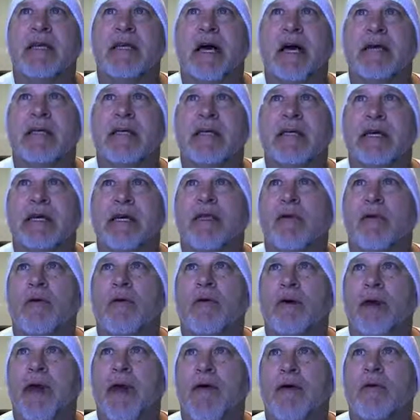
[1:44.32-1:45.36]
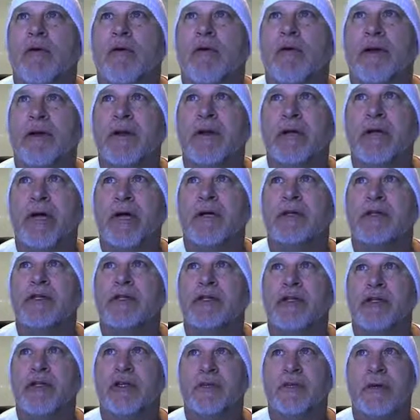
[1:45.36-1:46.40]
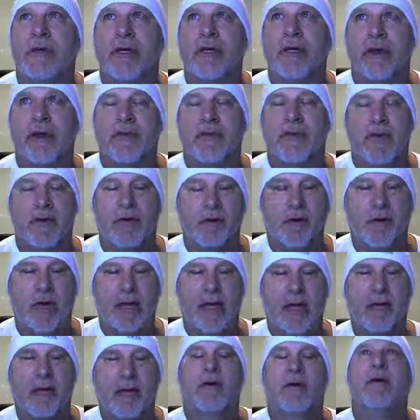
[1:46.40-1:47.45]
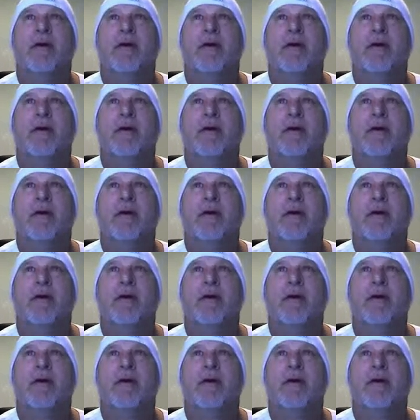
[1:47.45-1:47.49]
the idea that whatever one does should be done thoroughly.